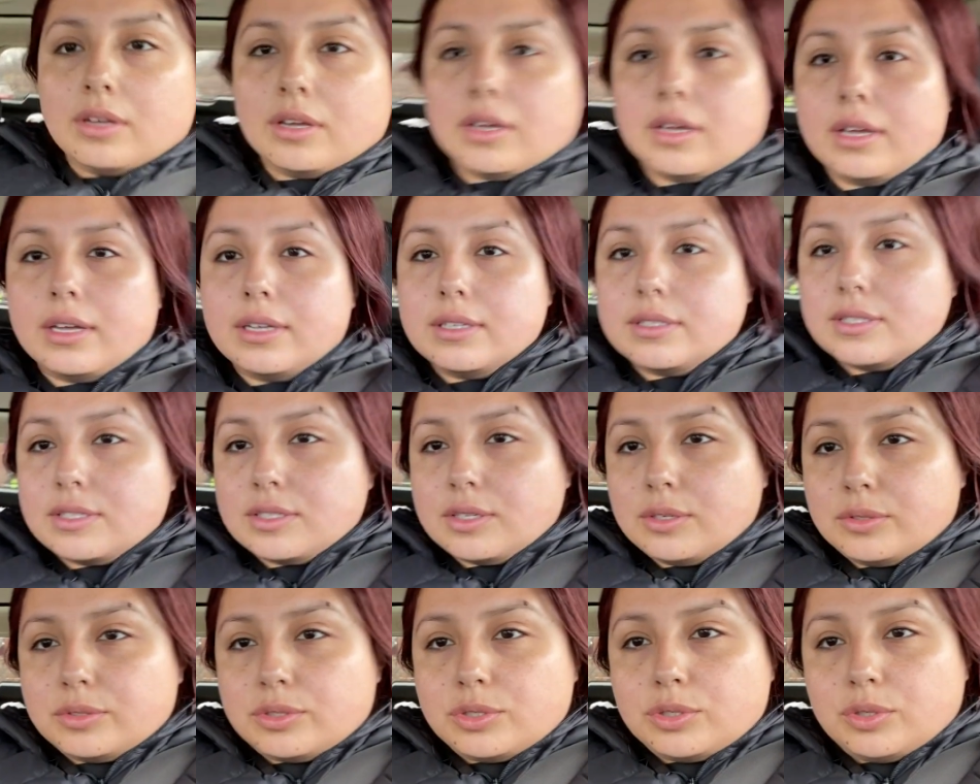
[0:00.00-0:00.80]
Okay,
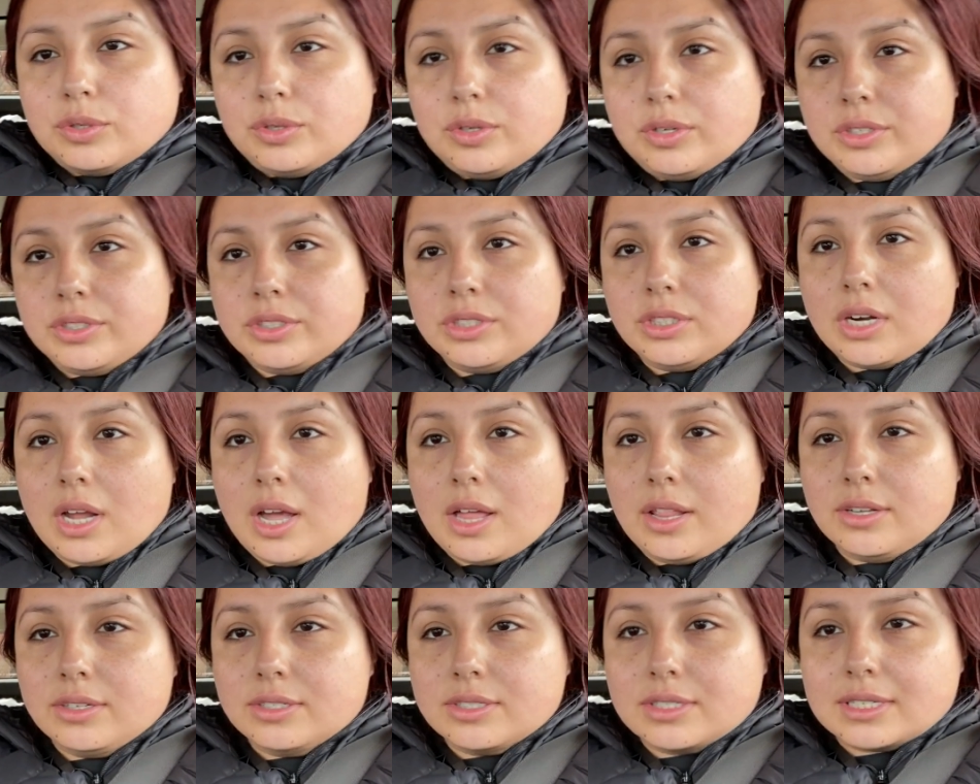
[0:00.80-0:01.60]
So
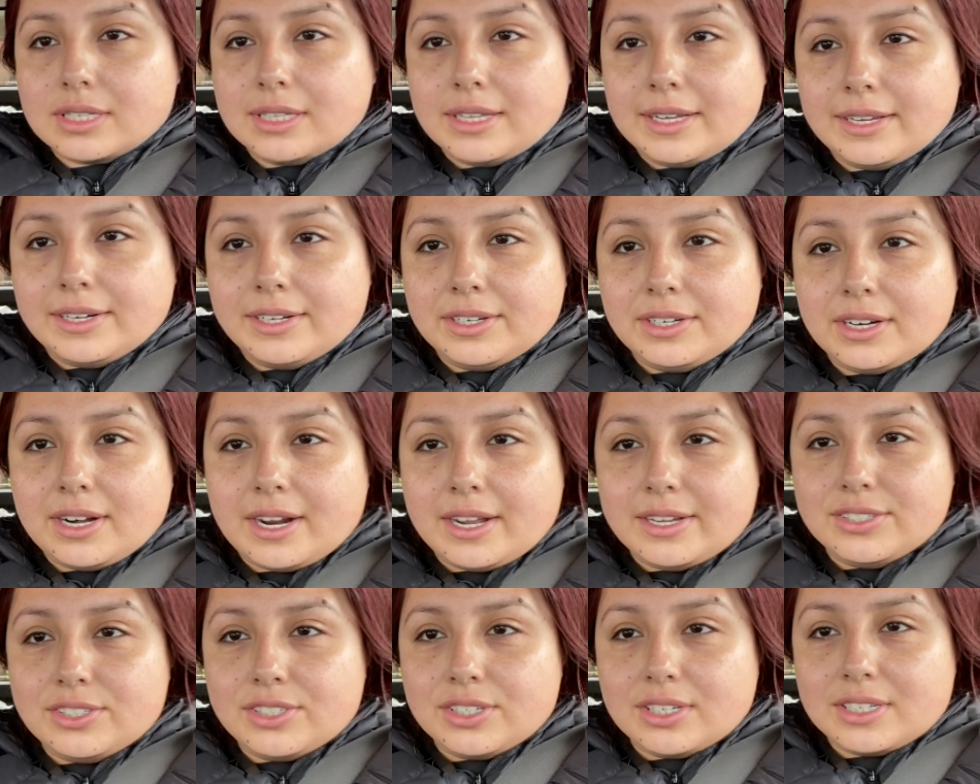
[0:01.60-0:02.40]
$200 later,
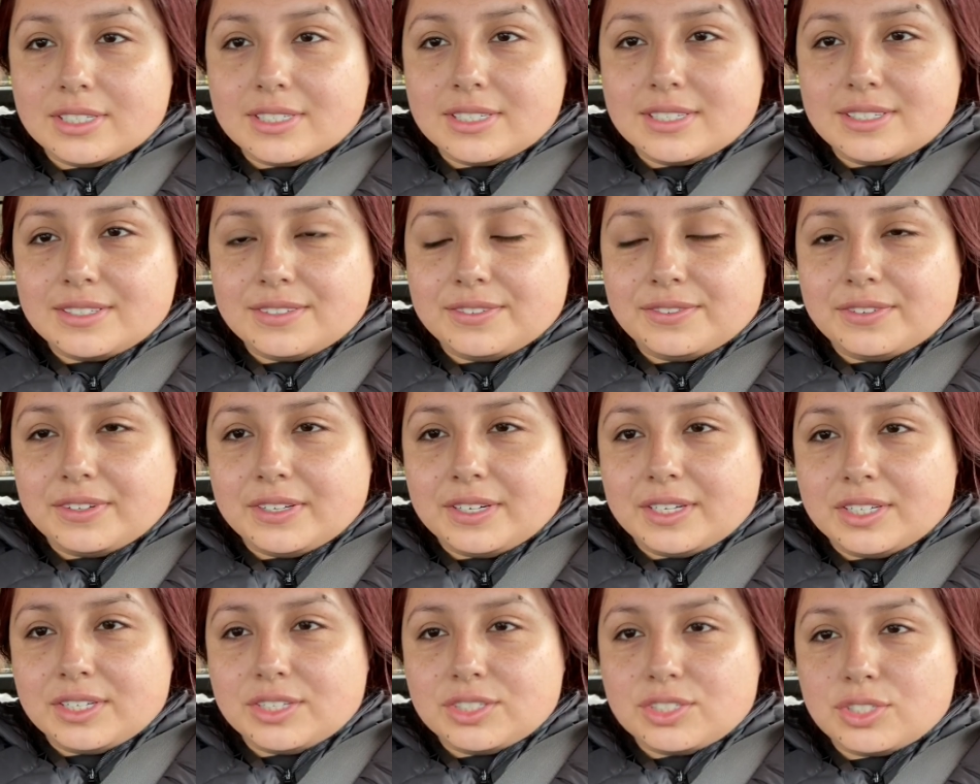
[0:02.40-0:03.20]
I just
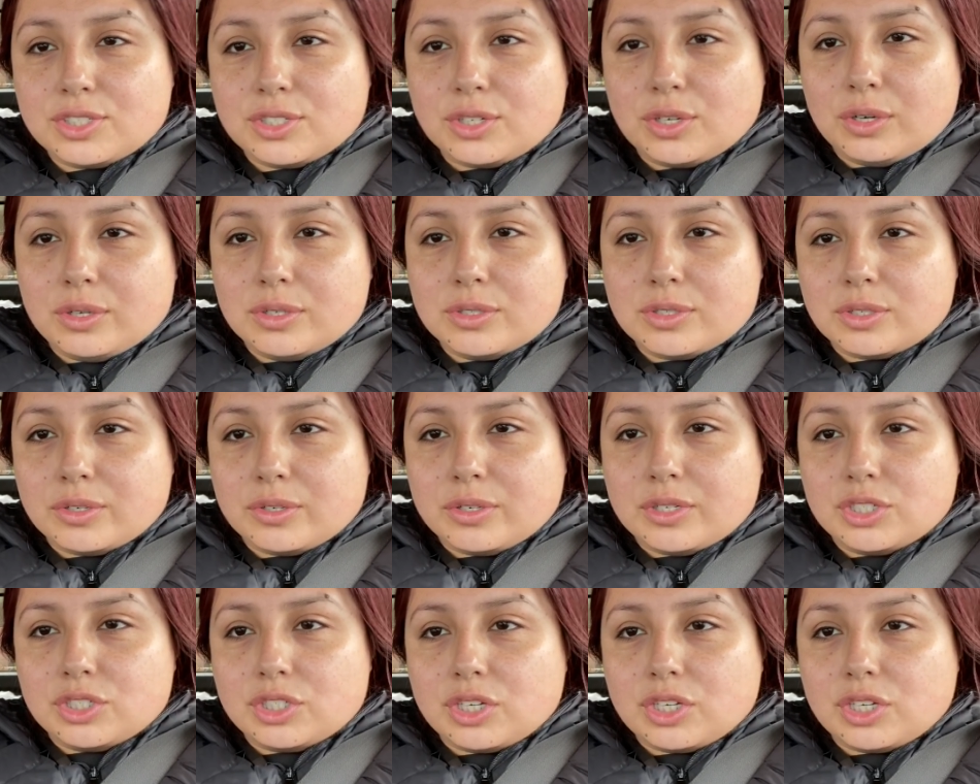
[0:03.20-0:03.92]
finished grocery